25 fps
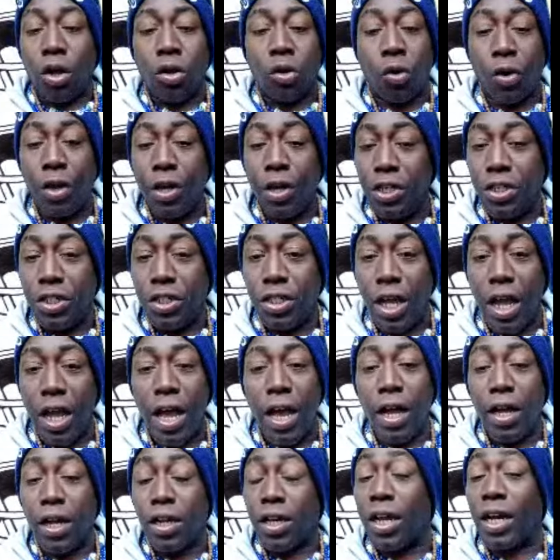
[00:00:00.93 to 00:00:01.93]
Green
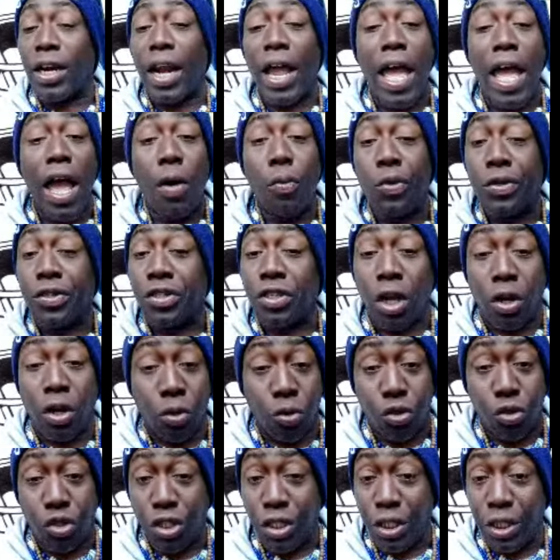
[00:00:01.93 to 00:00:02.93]
Shot collab with y'all
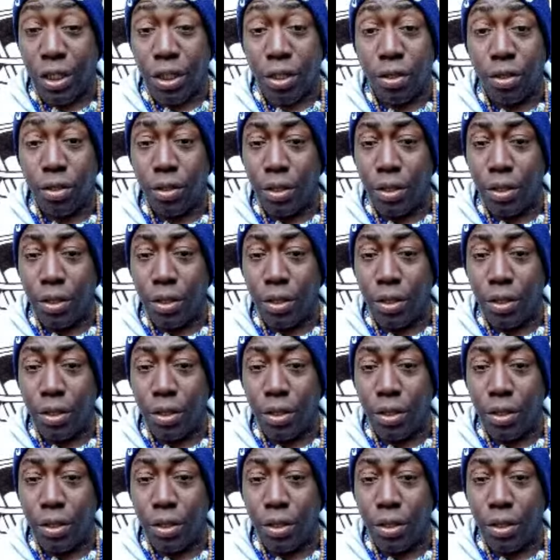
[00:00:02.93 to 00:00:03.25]
and shit.